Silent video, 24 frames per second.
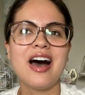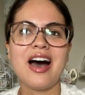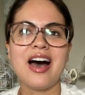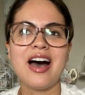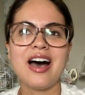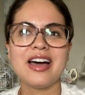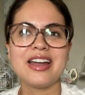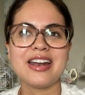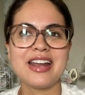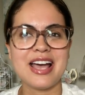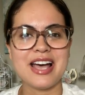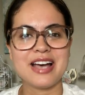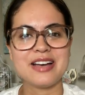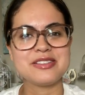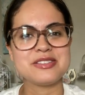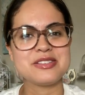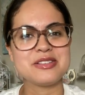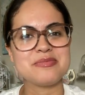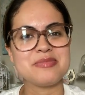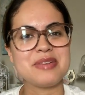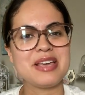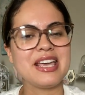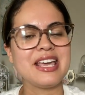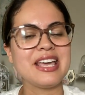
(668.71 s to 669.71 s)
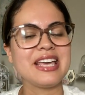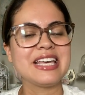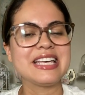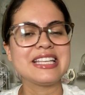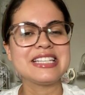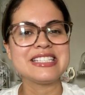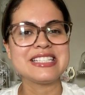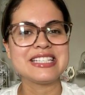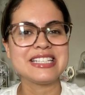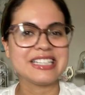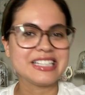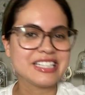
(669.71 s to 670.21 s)
on how to
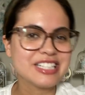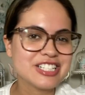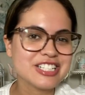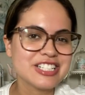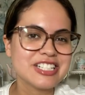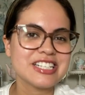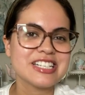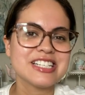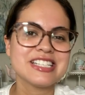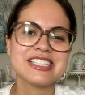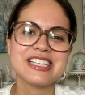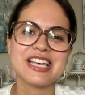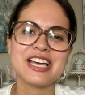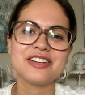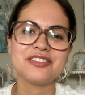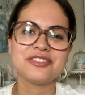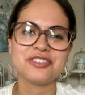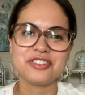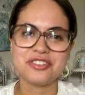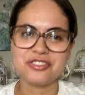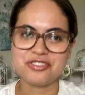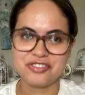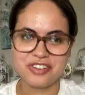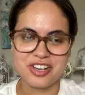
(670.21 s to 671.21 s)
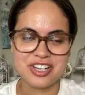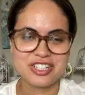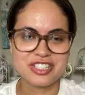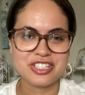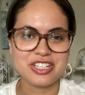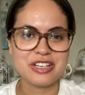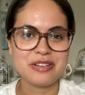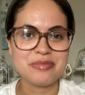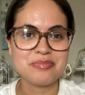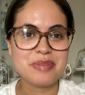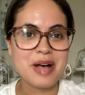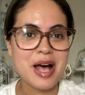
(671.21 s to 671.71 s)
make delicious and
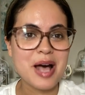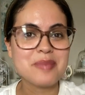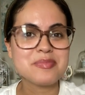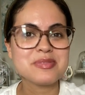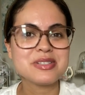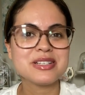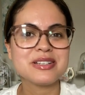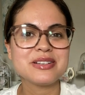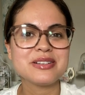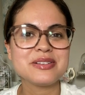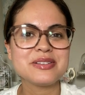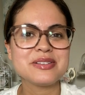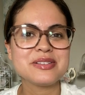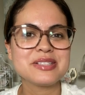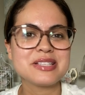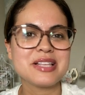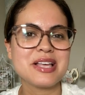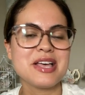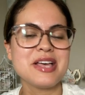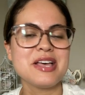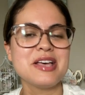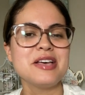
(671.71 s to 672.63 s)
refreshing popsicles